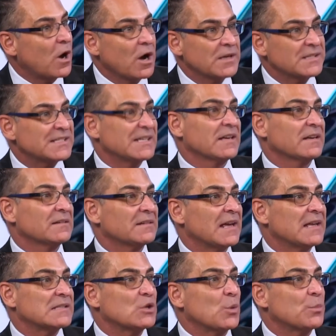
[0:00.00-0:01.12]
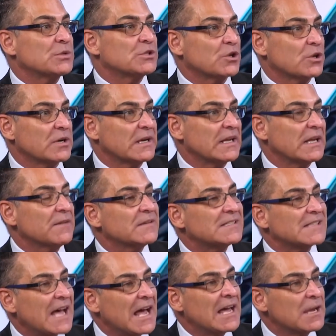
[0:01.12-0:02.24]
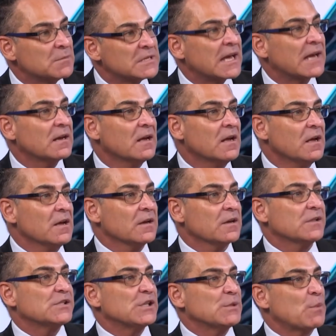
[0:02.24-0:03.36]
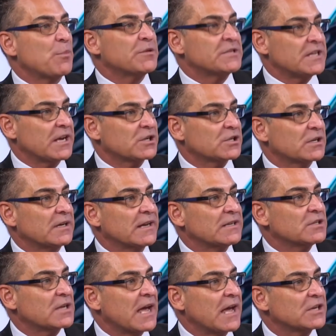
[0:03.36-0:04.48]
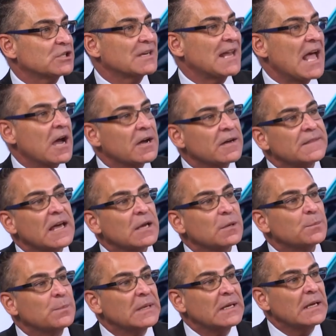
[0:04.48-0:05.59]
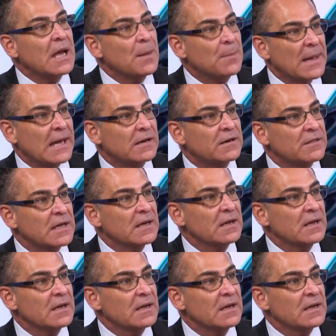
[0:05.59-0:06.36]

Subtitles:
I see it as an opportunity. If it's aimed at consumer protection and education, how can that be a bad thing?